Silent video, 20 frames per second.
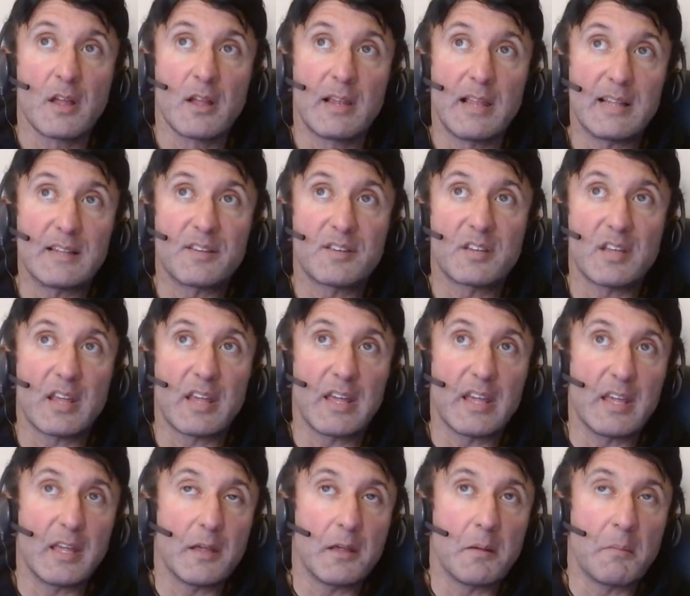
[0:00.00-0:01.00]
let's
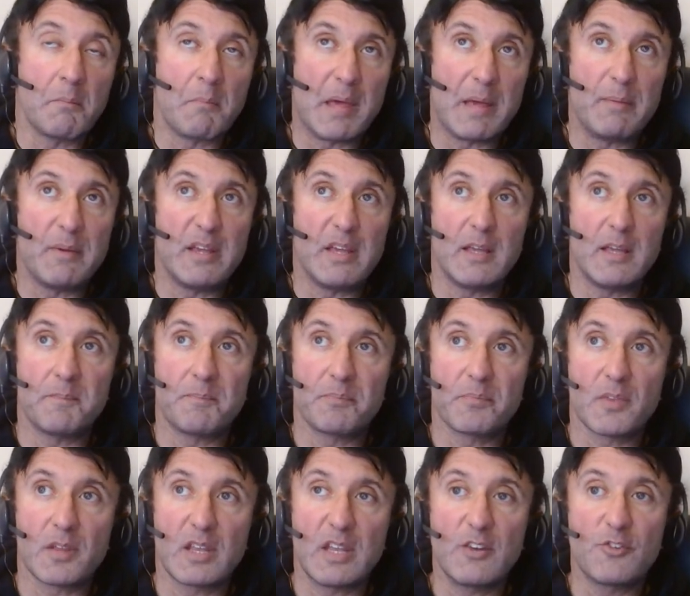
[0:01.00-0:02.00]
say maybe
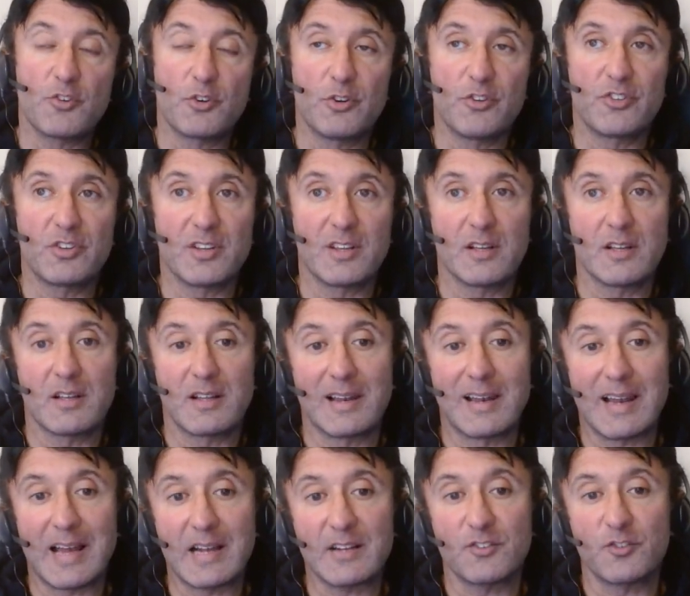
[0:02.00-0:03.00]
introducing
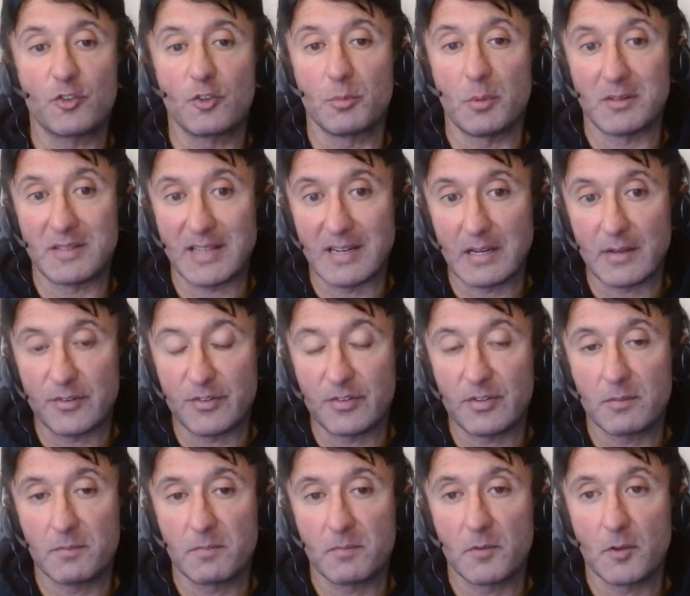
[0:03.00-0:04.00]
light sumo
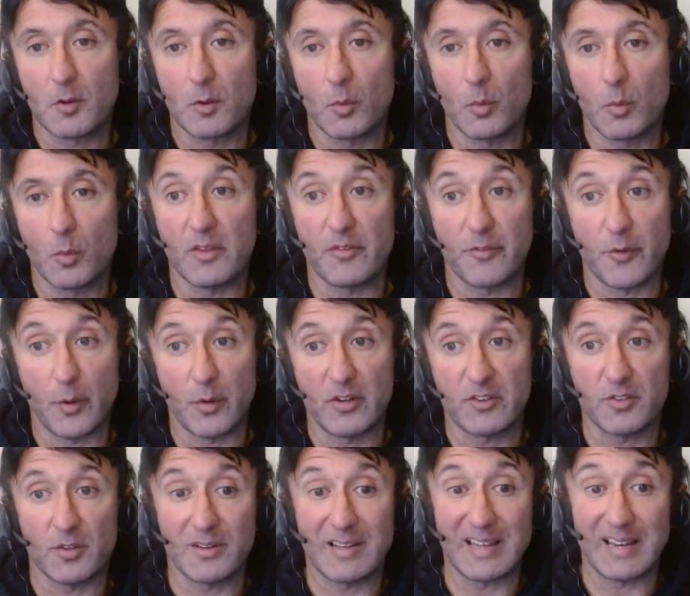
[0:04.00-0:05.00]
deadlifts with a
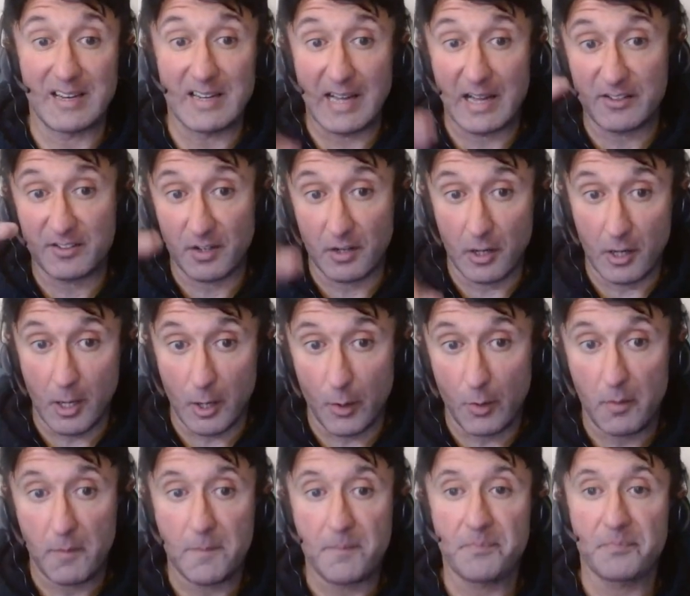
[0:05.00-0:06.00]
focus on getting nice and
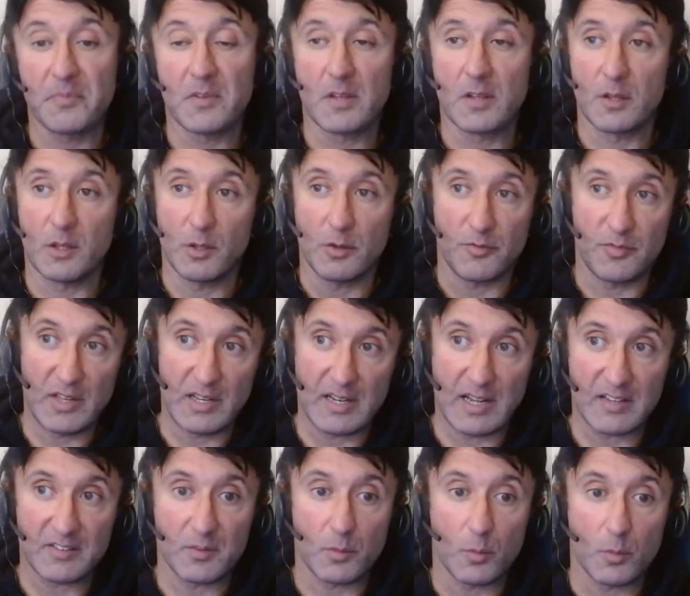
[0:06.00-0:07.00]
low, your feet
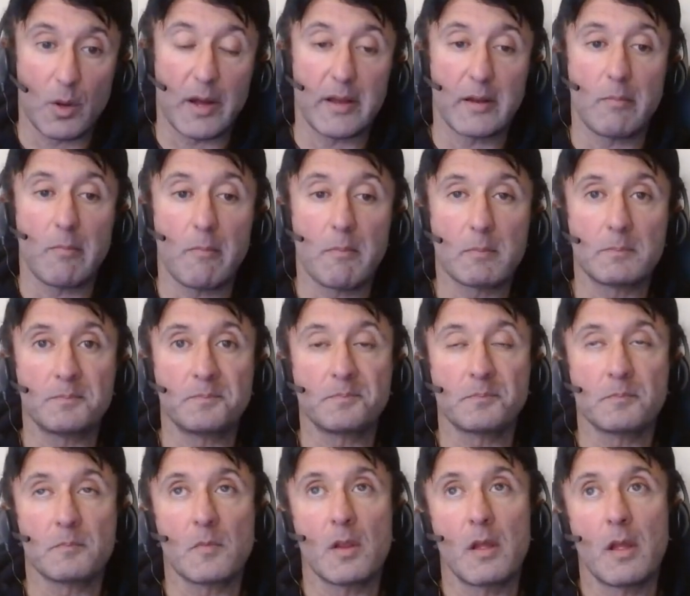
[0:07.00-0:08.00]
nice and wide.
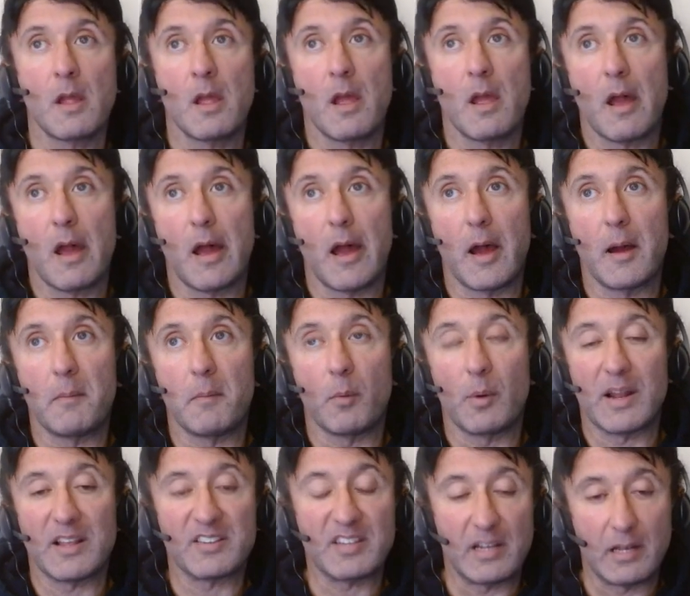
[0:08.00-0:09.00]

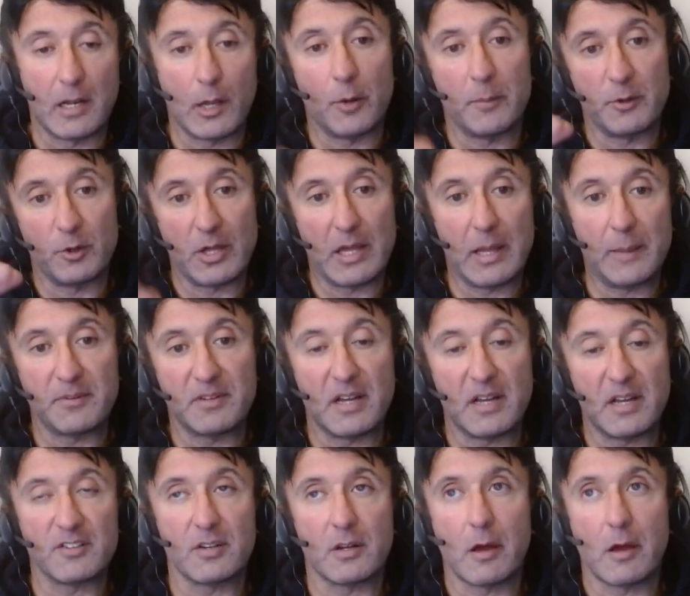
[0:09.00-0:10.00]
When I say low, I mean your hips
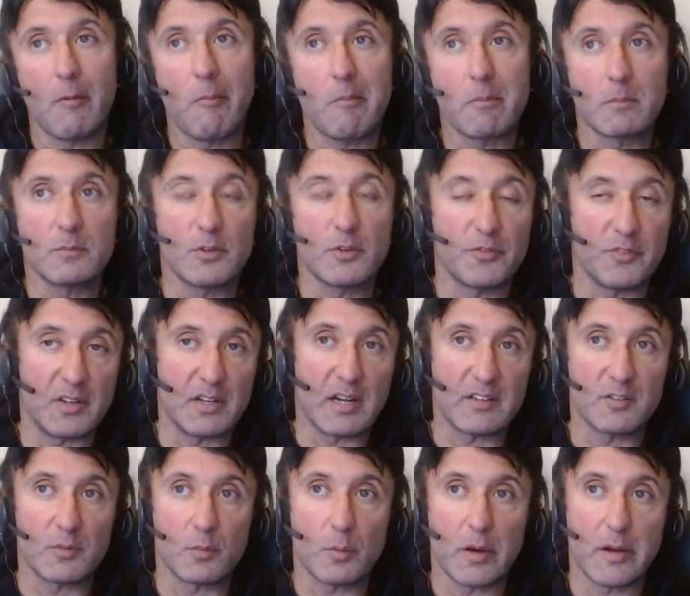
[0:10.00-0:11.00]
nice and low, your feet
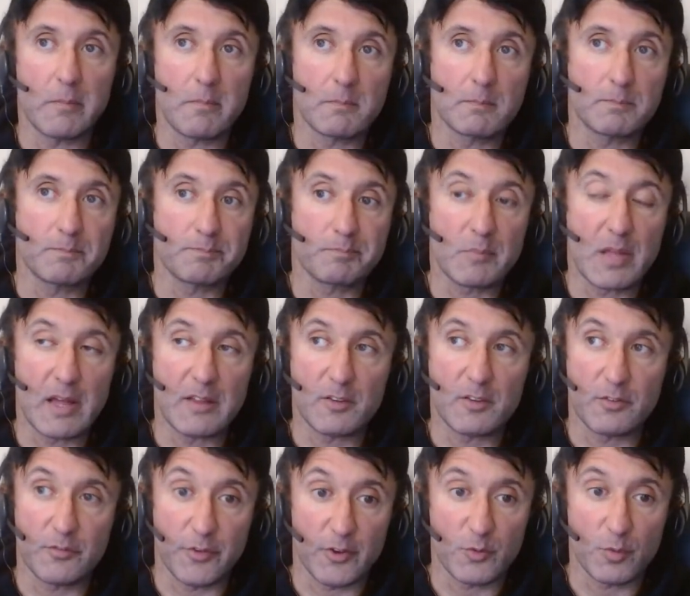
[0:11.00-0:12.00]
nice and wide.
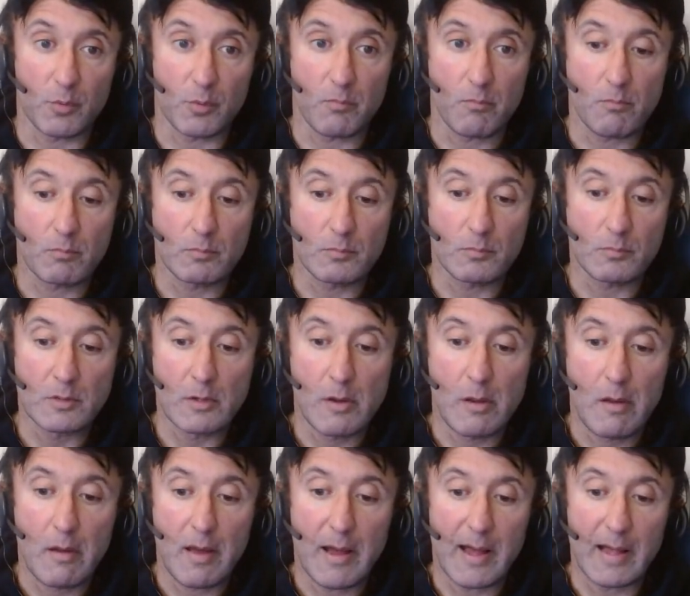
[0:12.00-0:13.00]
That's the first one.
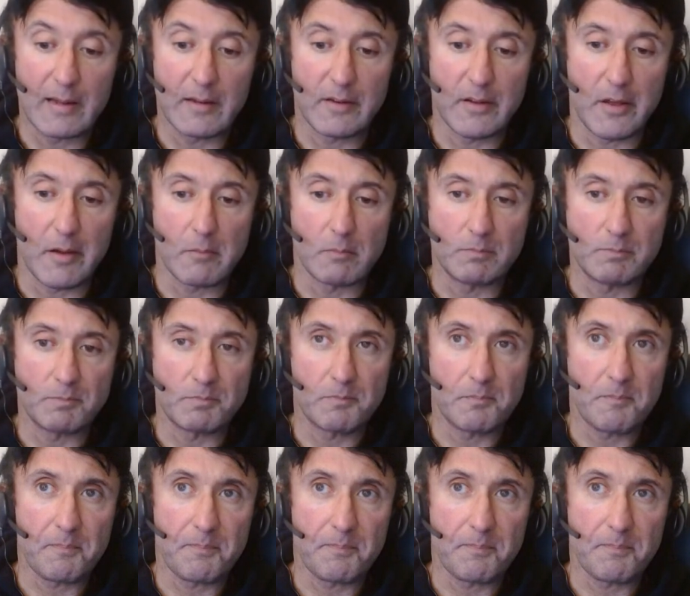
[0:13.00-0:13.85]
And